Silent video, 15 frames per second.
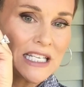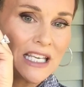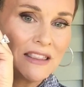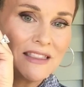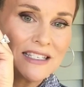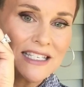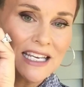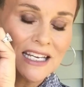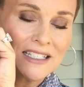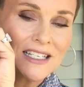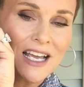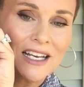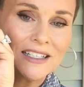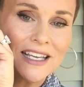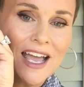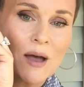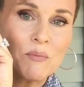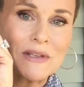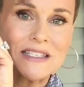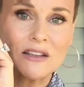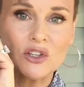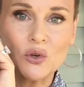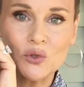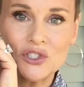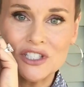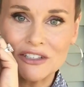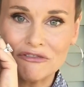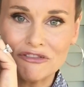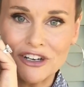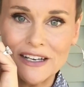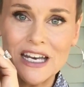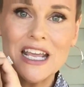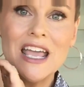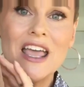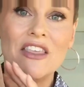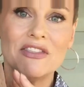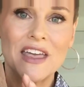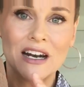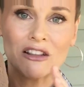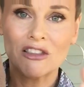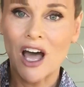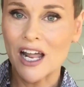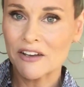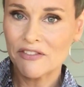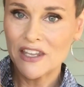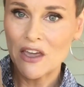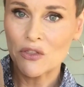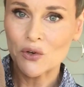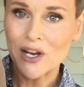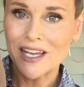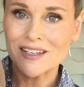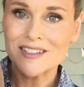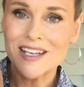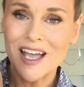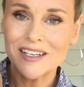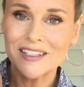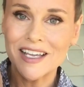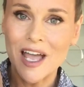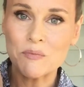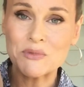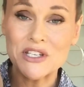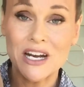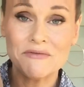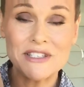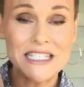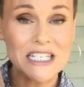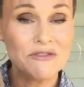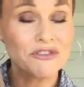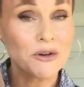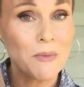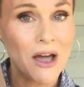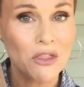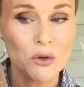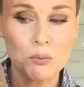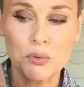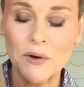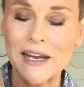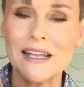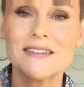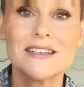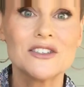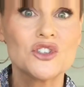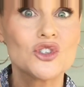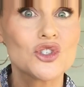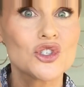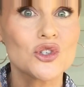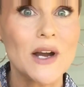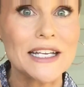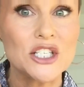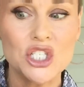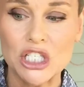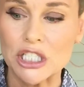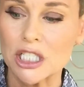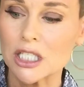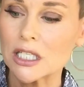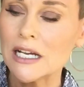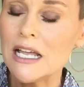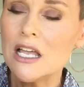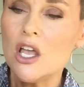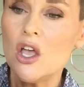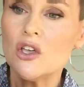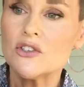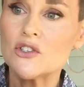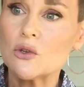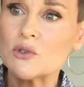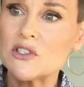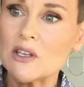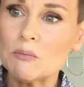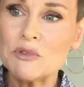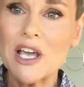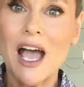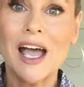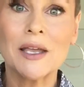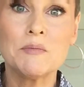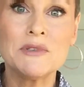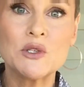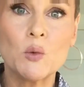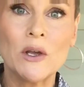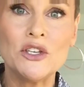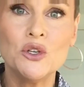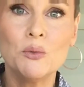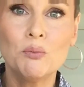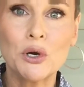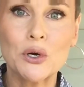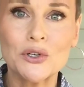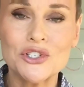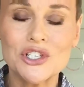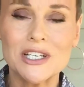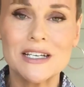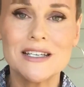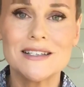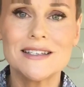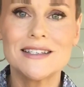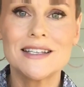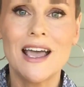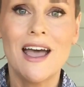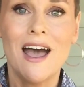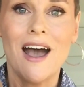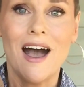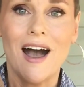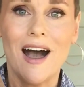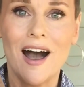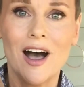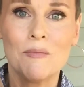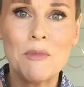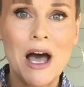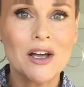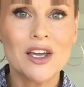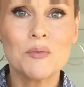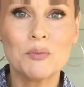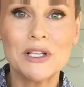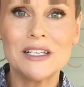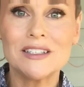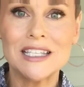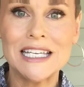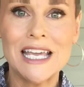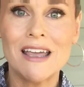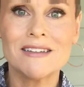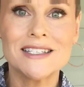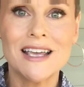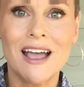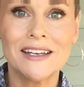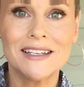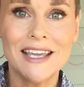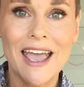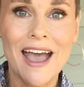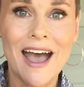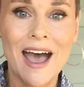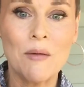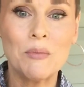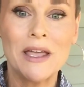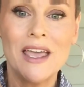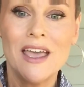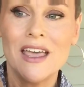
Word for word: in this hand-tied cap is a little different than a lot of the other hand-tied caps that I've seen from other brands. It's stretchier. So sometimes when you purchase um, a completely hand-tied cap,